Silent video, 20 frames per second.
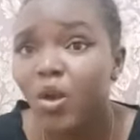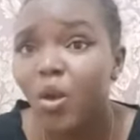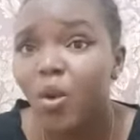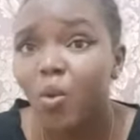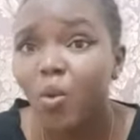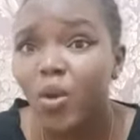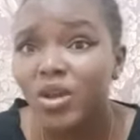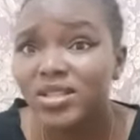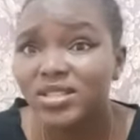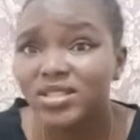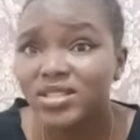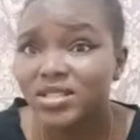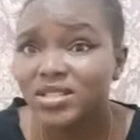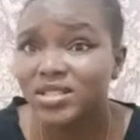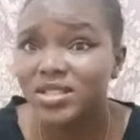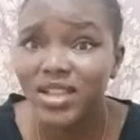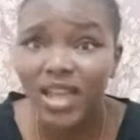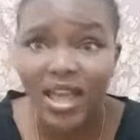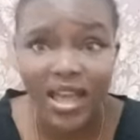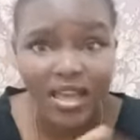what his
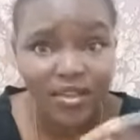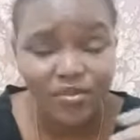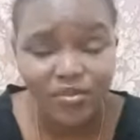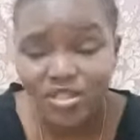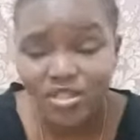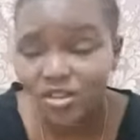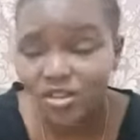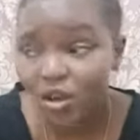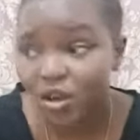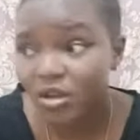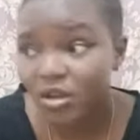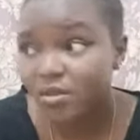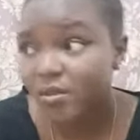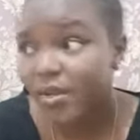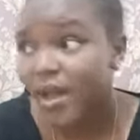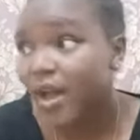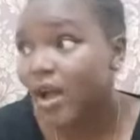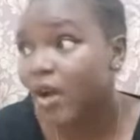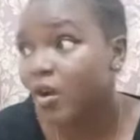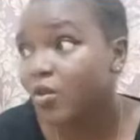life is all
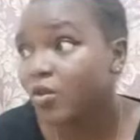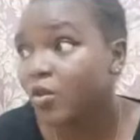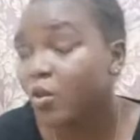about,